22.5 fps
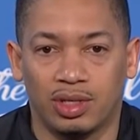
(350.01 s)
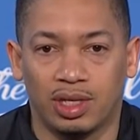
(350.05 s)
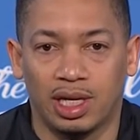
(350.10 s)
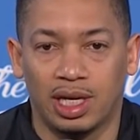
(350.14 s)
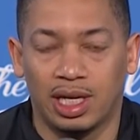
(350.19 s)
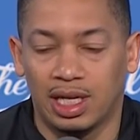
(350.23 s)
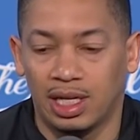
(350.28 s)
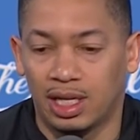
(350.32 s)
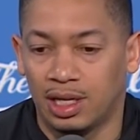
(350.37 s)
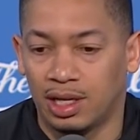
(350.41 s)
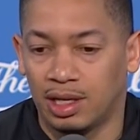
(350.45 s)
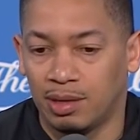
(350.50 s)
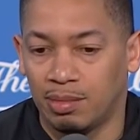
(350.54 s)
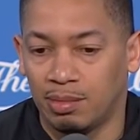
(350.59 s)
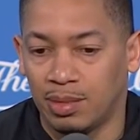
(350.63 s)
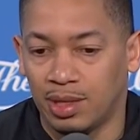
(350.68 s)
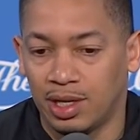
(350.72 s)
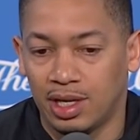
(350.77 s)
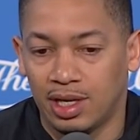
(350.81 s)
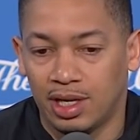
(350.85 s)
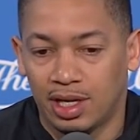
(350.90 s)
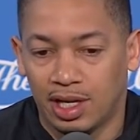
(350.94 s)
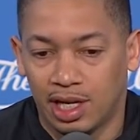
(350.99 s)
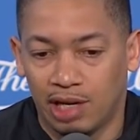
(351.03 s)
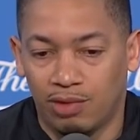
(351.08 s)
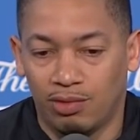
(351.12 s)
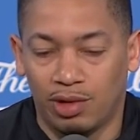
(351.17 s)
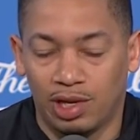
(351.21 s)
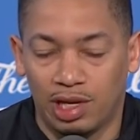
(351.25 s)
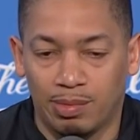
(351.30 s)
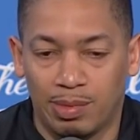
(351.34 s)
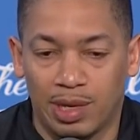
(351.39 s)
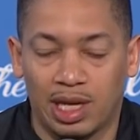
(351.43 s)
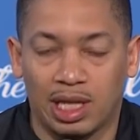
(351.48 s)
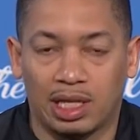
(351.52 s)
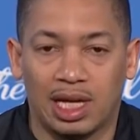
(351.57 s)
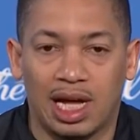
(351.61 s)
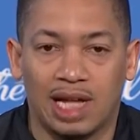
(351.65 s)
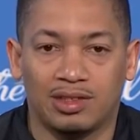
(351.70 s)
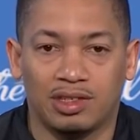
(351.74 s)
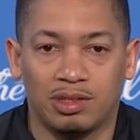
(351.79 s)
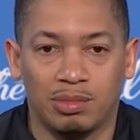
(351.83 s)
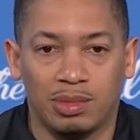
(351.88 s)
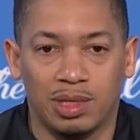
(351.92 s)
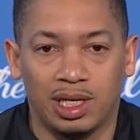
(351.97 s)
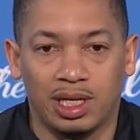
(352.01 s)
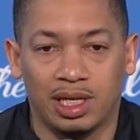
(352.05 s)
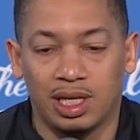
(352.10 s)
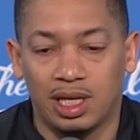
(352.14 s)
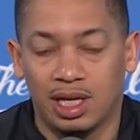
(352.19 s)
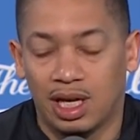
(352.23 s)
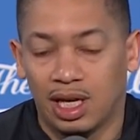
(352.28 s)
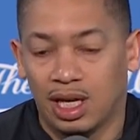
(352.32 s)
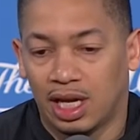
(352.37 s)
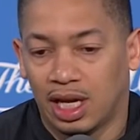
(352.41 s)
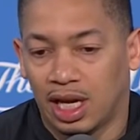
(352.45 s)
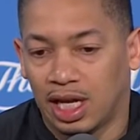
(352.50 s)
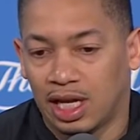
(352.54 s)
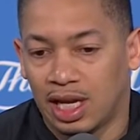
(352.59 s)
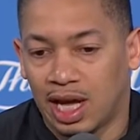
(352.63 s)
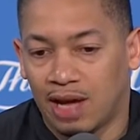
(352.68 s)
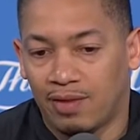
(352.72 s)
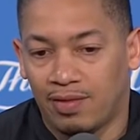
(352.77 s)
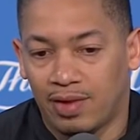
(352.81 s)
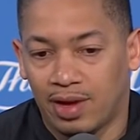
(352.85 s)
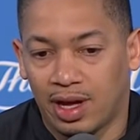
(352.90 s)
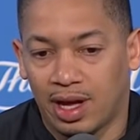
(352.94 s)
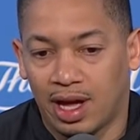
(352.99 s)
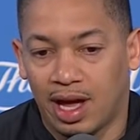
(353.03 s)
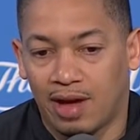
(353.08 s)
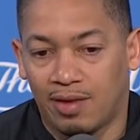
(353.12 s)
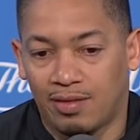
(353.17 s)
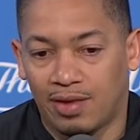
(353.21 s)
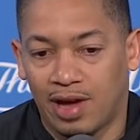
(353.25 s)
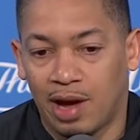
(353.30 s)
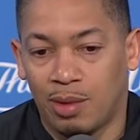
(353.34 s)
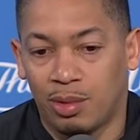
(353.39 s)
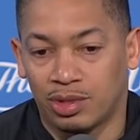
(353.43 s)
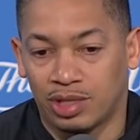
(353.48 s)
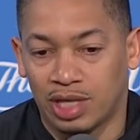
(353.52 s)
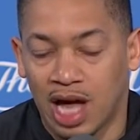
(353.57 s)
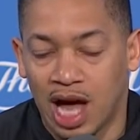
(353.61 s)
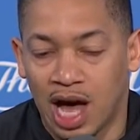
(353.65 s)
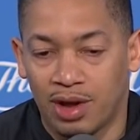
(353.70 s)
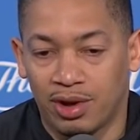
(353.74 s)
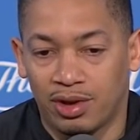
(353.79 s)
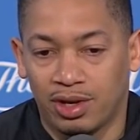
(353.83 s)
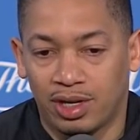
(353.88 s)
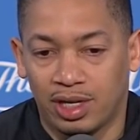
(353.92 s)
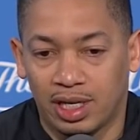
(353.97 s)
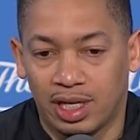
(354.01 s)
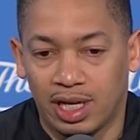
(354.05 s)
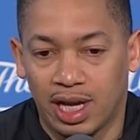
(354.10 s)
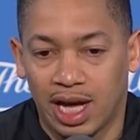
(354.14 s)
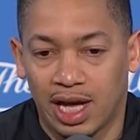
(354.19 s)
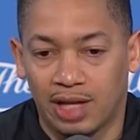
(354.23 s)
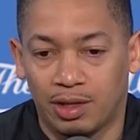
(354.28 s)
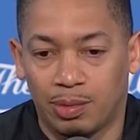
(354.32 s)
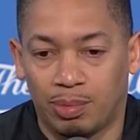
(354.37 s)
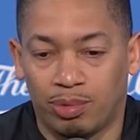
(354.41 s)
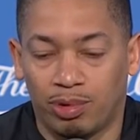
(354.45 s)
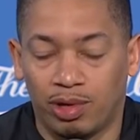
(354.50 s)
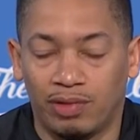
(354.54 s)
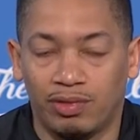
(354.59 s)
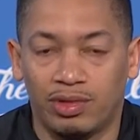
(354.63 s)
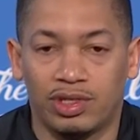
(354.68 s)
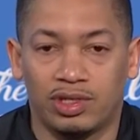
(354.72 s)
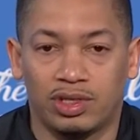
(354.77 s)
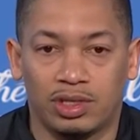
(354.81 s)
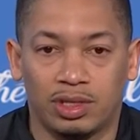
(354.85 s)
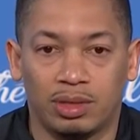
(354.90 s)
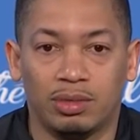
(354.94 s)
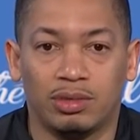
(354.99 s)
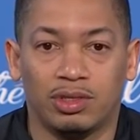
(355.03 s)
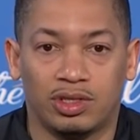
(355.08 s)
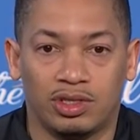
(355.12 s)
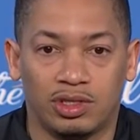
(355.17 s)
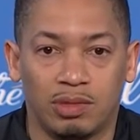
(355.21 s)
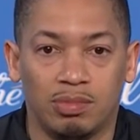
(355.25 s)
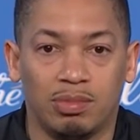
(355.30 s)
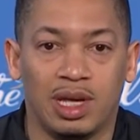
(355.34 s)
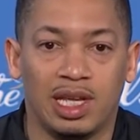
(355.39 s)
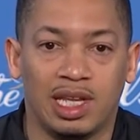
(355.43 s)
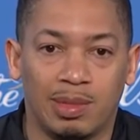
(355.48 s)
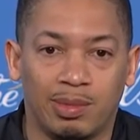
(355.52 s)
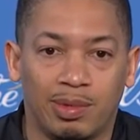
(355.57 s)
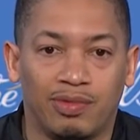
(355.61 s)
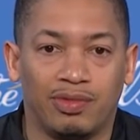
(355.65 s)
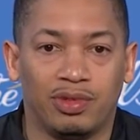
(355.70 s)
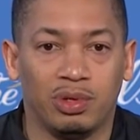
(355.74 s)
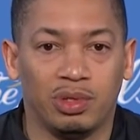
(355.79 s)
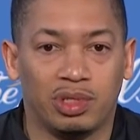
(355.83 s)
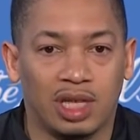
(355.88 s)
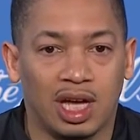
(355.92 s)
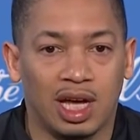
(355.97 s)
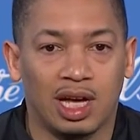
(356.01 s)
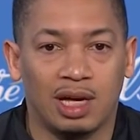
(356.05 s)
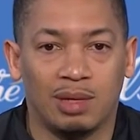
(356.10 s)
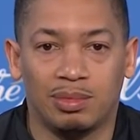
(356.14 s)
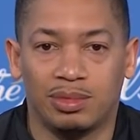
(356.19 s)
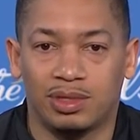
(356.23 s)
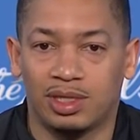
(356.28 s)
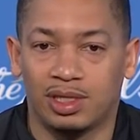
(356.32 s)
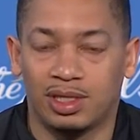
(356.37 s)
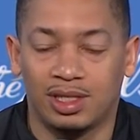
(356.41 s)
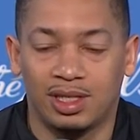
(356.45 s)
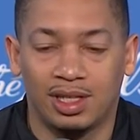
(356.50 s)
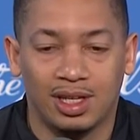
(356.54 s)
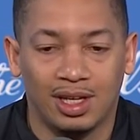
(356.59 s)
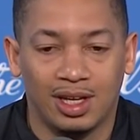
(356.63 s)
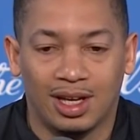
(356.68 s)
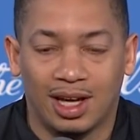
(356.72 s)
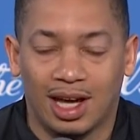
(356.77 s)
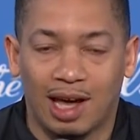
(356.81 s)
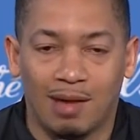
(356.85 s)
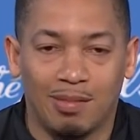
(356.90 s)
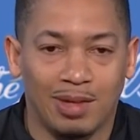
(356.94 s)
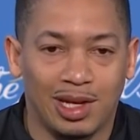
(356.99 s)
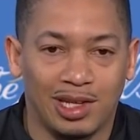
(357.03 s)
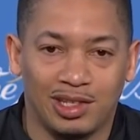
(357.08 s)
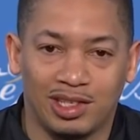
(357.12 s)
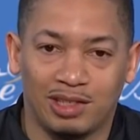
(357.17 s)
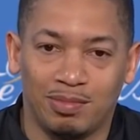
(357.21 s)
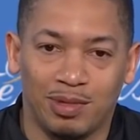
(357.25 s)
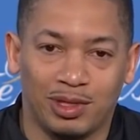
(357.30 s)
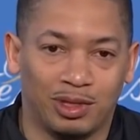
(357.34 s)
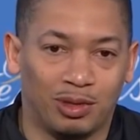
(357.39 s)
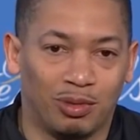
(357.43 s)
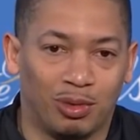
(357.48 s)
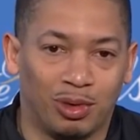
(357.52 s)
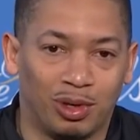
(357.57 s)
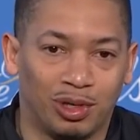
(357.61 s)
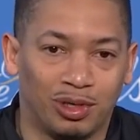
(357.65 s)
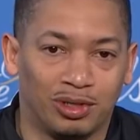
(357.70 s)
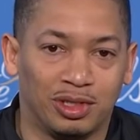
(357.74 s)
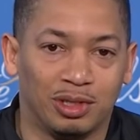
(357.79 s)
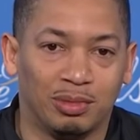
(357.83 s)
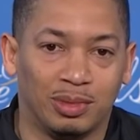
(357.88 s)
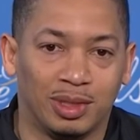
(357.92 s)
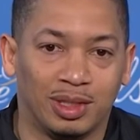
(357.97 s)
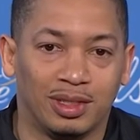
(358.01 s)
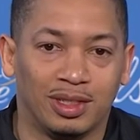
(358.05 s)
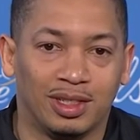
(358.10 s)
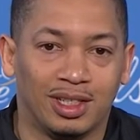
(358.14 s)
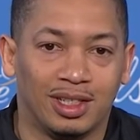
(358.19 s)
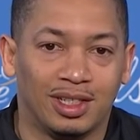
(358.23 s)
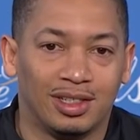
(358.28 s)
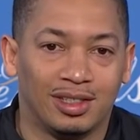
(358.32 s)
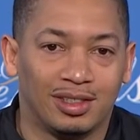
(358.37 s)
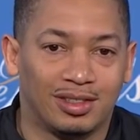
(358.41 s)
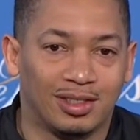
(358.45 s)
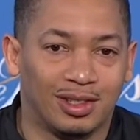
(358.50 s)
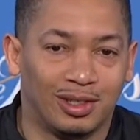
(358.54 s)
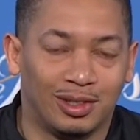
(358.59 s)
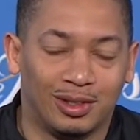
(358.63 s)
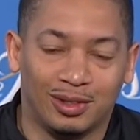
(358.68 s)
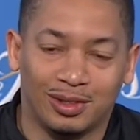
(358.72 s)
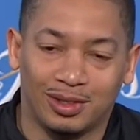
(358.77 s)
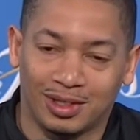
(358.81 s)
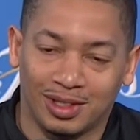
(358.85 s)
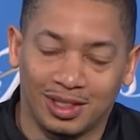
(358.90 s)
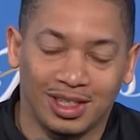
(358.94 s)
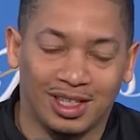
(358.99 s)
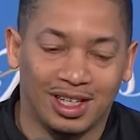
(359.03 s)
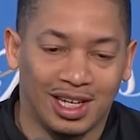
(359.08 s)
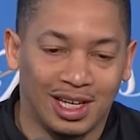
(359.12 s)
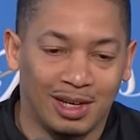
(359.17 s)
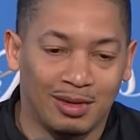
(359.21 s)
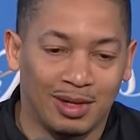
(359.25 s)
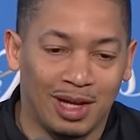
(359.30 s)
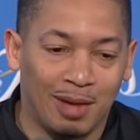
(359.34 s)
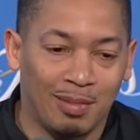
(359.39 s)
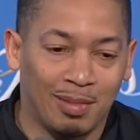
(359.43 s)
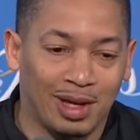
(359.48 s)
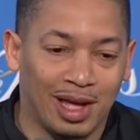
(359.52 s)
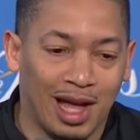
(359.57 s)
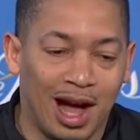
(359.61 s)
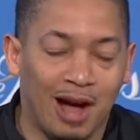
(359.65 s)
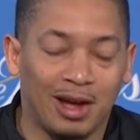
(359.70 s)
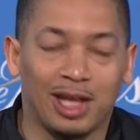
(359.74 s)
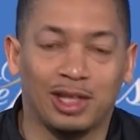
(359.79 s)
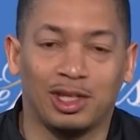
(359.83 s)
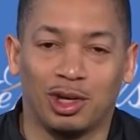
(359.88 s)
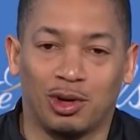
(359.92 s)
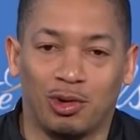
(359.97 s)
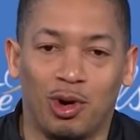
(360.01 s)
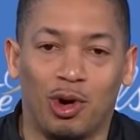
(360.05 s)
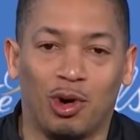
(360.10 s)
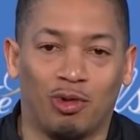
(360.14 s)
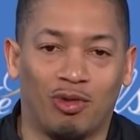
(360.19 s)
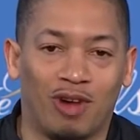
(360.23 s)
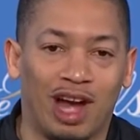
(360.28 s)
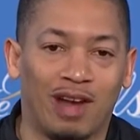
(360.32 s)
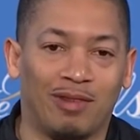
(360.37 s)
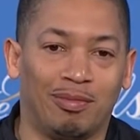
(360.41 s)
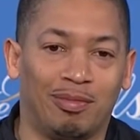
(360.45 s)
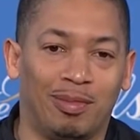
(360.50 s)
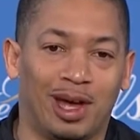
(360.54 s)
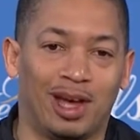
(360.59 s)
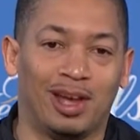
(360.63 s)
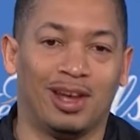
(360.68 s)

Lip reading: And he really meant a lot to me. And I was honored and had the privilege to meet him a few times. And I mean, it just meant the world to me. So yeah, I mean, I'll get the quote right.